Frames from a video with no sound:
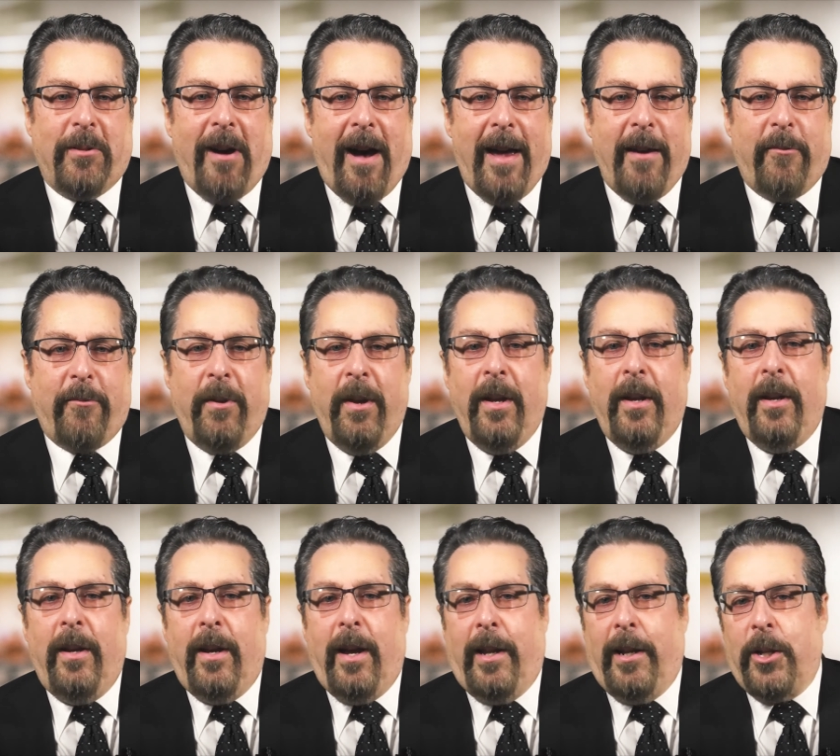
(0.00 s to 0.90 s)
life
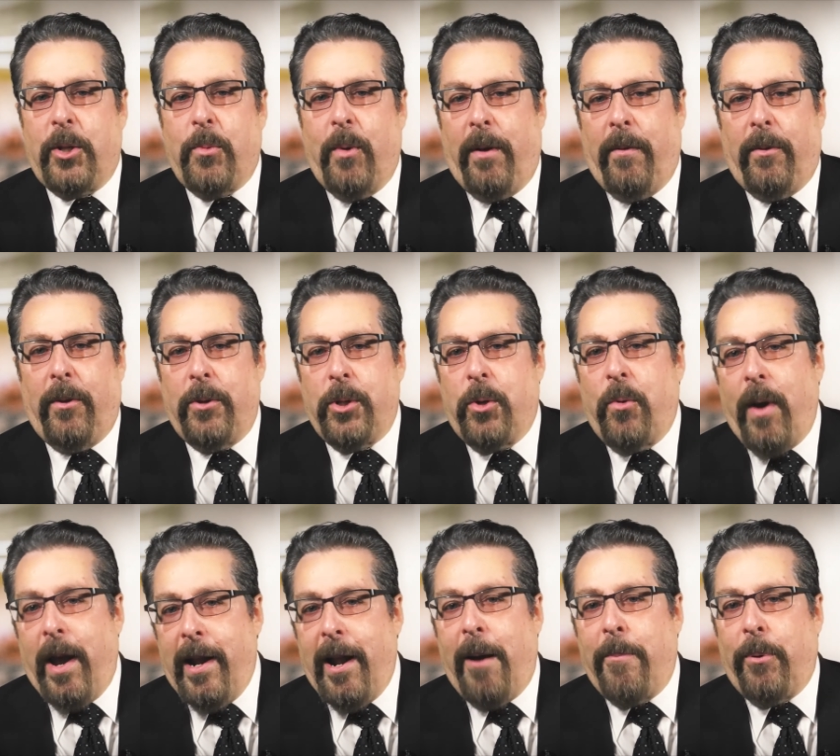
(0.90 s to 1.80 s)
and it's one of those
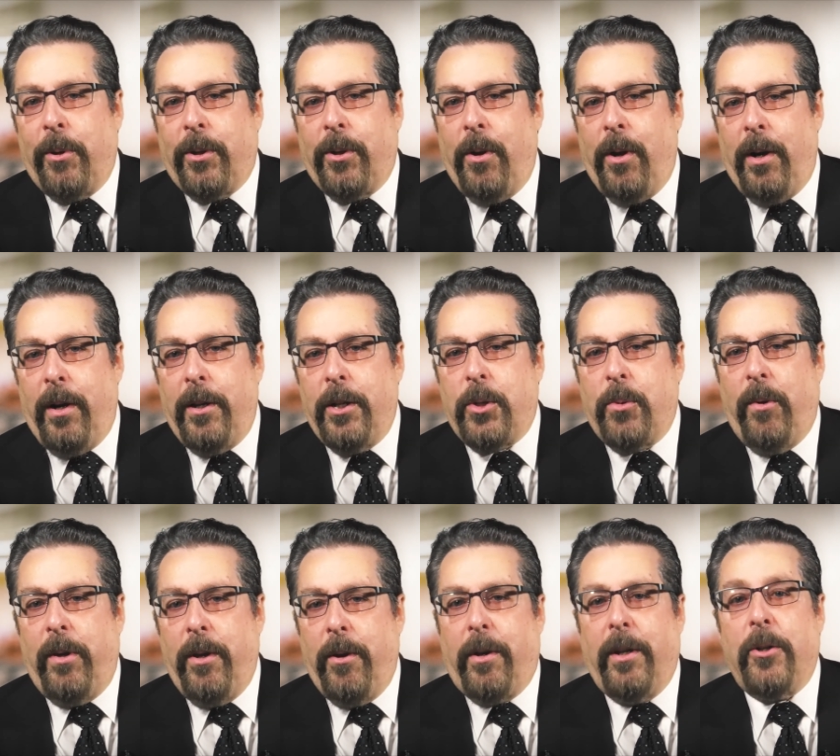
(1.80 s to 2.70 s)
great opportunities
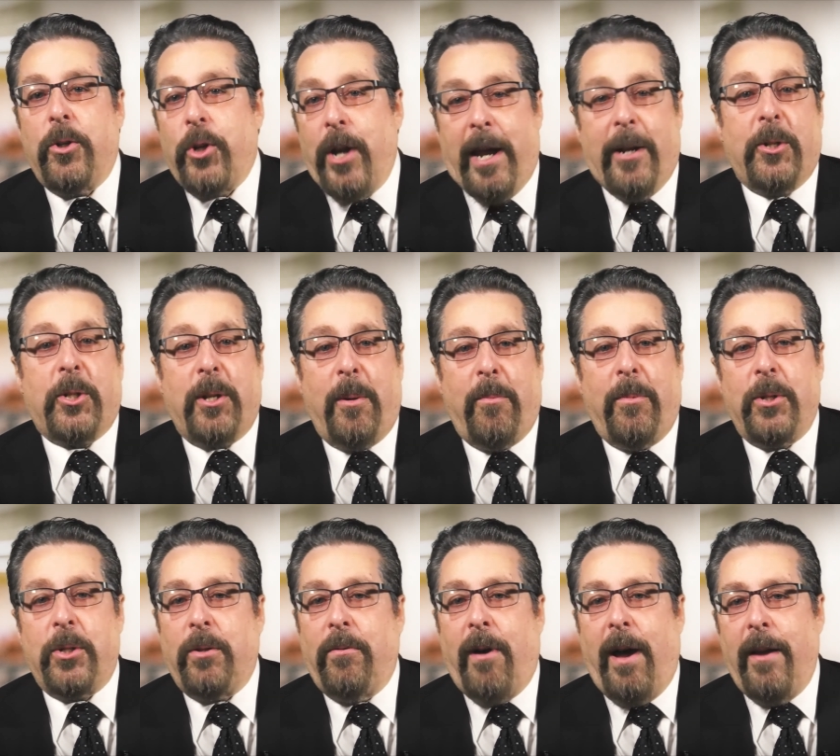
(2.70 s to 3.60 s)
where you can change
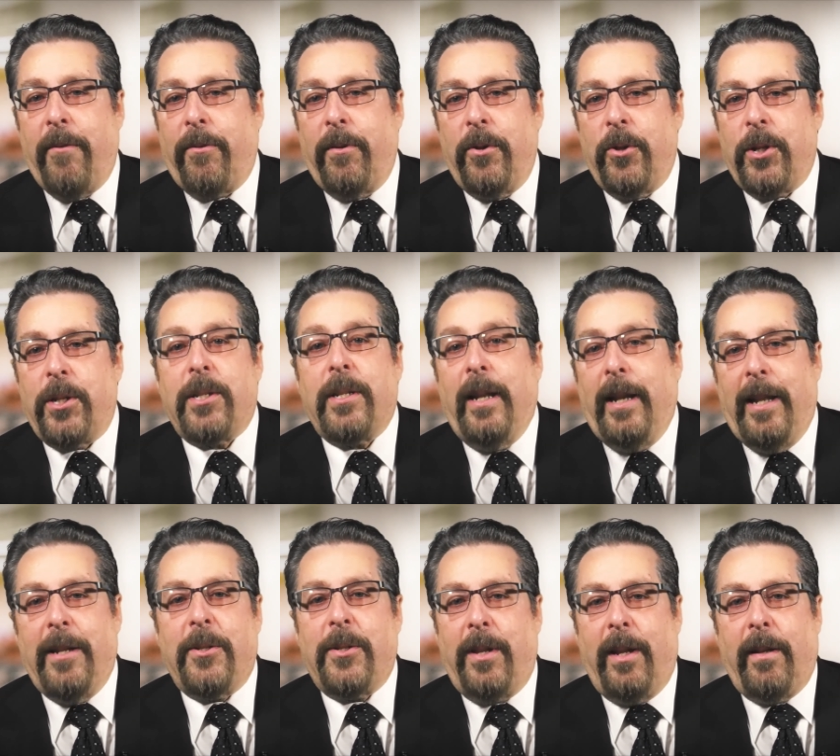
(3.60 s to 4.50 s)
someone's life in just an
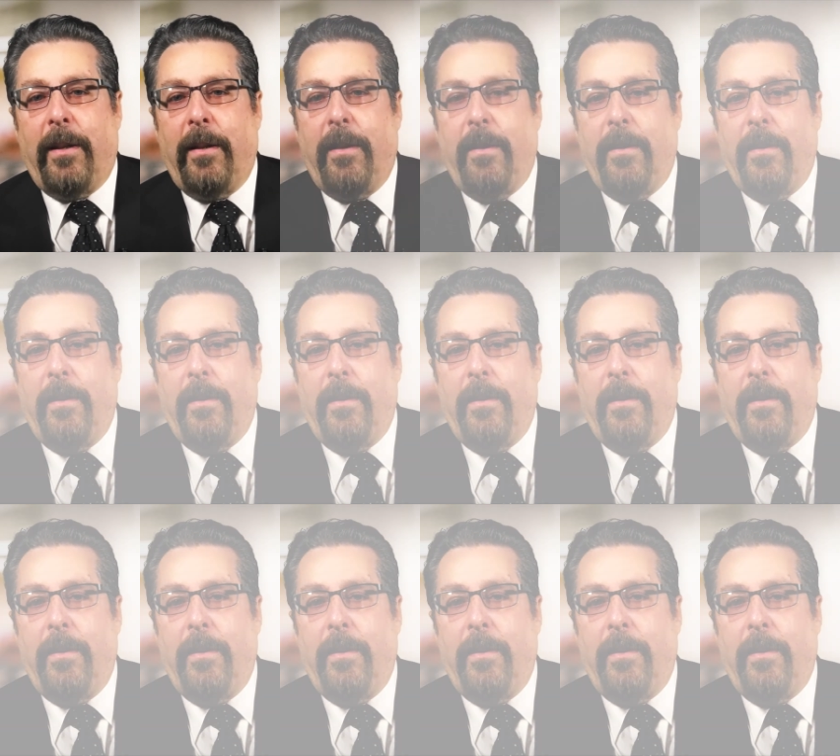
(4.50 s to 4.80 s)
instant.